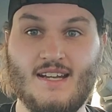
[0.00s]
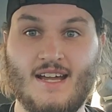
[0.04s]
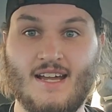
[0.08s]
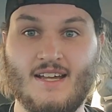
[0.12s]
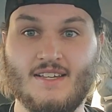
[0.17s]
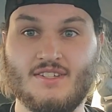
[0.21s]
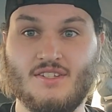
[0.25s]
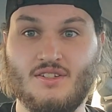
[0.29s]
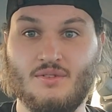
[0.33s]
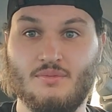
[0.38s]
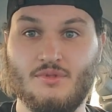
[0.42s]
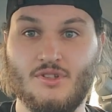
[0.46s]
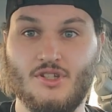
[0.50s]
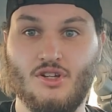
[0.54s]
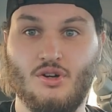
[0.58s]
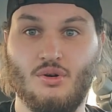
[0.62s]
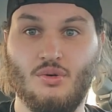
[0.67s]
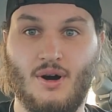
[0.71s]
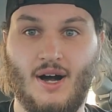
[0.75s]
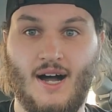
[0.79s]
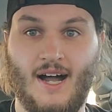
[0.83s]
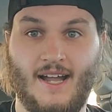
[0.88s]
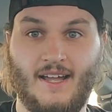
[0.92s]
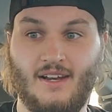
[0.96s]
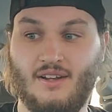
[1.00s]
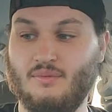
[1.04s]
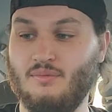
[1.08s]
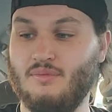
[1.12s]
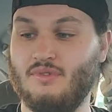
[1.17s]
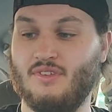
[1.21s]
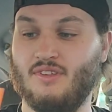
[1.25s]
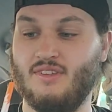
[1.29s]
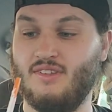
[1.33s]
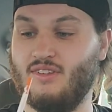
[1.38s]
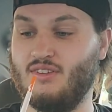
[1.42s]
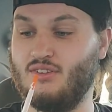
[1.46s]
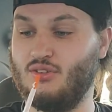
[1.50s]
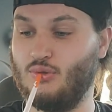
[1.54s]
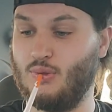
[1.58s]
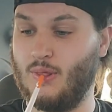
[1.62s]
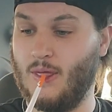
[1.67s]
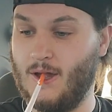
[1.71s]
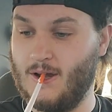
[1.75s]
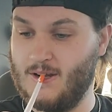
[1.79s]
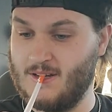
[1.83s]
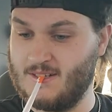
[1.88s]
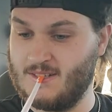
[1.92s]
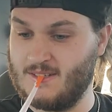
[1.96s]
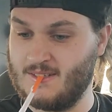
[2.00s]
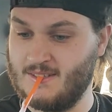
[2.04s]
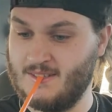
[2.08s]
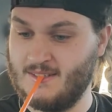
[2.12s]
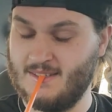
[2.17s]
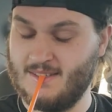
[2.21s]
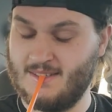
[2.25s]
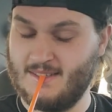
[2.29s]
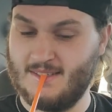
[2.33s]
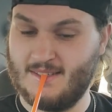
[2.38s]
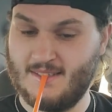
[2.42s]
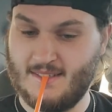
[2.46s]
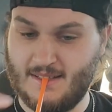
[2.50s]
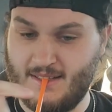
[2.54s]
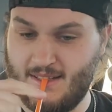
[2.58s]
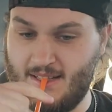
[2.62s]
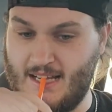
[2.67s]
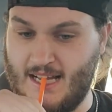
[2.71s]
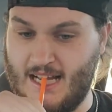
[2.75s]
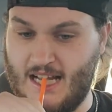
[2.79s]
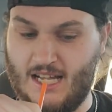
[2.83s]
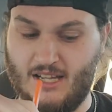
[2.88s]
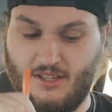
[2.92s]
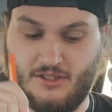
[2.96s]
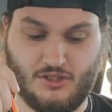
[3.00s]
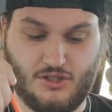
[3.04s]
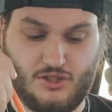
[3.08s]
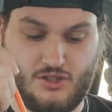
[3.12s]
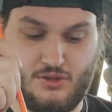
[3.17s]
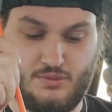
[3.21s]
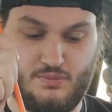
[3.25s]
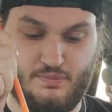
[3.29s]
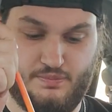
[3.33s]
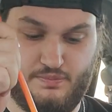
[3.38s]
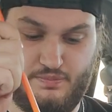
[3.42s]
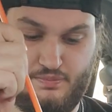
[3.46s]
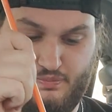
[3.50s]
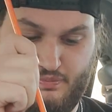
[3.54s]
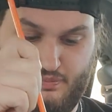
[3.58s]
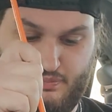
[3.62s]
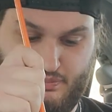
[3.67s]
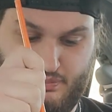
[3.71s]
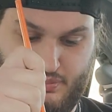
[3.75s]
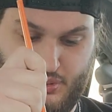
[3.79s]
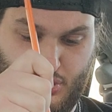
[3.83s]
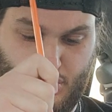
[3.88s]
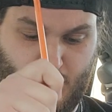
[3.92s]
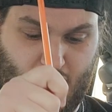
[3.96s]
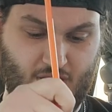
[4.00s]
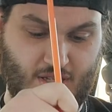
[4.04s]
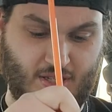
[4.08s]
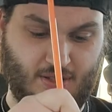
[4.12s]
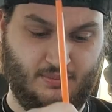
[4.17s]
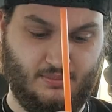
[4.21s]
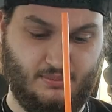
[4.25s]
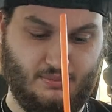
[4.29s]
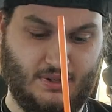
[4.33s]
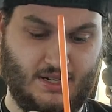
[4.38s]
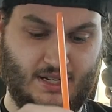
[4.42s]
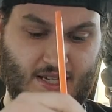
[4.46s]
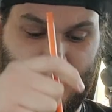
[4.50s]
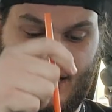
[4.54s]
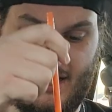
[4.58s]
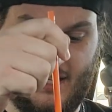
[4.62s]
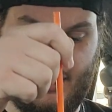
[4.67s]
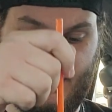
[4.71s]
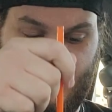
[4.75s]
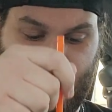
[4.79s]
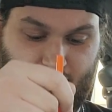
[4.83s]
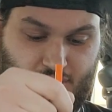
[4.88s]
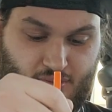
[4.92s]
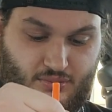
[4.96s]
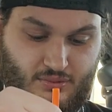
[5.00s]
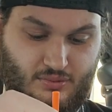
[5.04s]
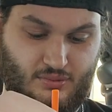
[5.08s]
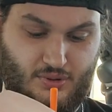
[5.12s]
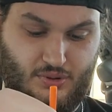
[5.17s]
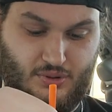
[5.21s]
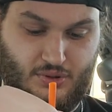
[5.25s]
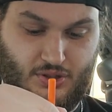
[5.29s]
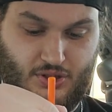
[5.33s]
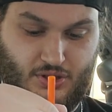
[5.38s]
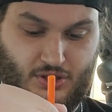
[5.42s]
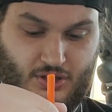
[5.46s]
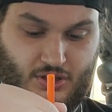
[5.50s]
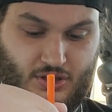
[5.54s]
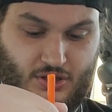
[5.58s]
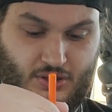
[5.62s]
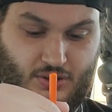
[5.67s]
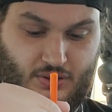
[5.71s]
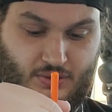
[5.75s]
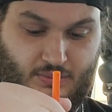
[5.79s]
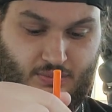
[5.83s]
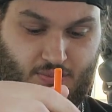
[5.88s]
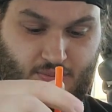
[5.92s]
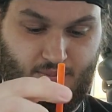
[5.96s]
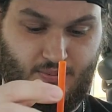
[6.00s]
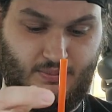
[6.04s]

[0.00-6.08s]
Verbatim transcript: has some new items. This is their uh, spooky macchiato. What was it called?